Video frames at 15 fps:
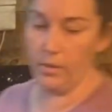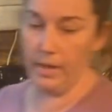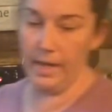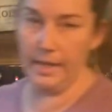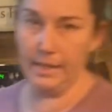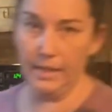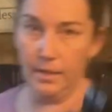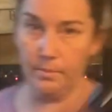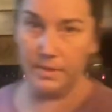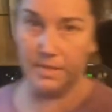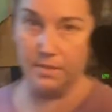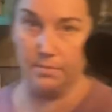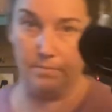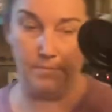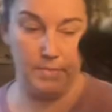ahead and get me
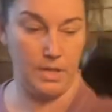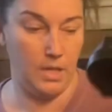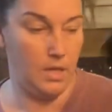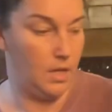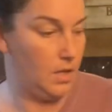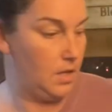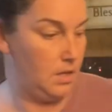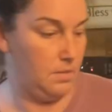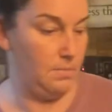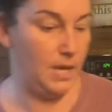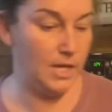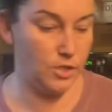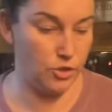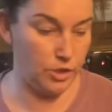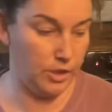some
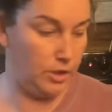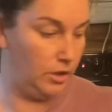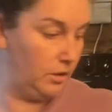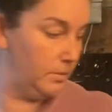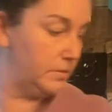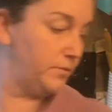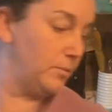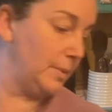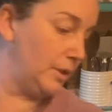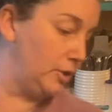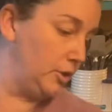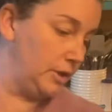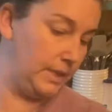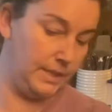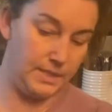measuring cups for my
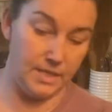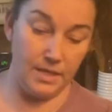cookies.